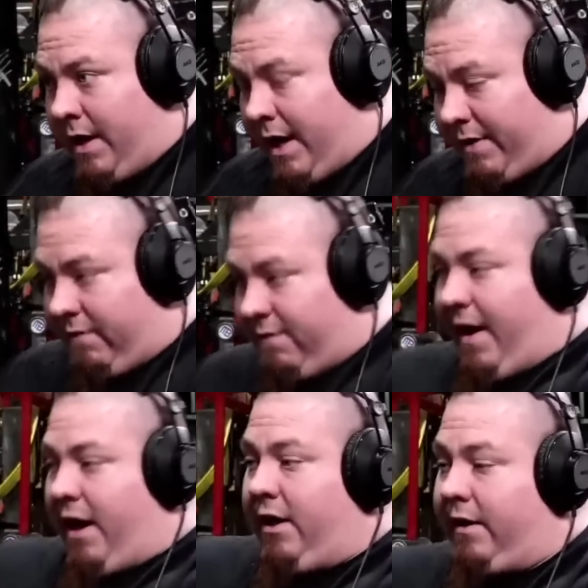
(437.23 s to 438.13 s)
and then
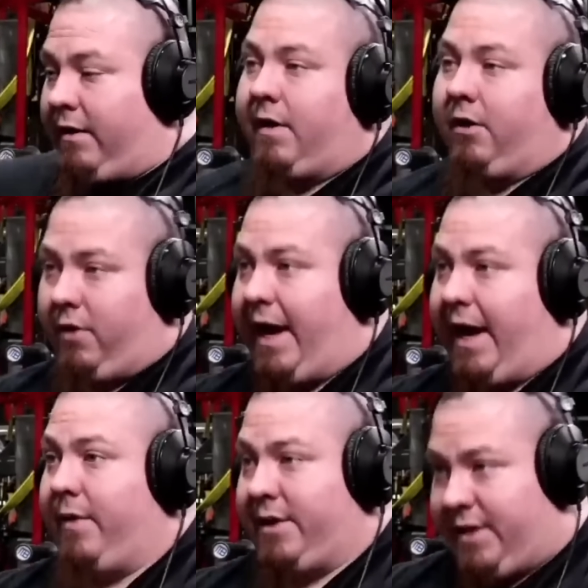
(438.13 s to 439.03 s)
firing and learning how
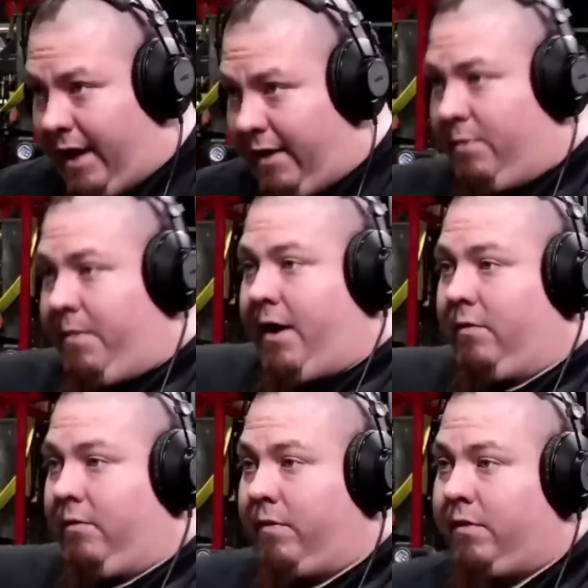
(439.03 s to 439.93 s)
to extend out of the bottom.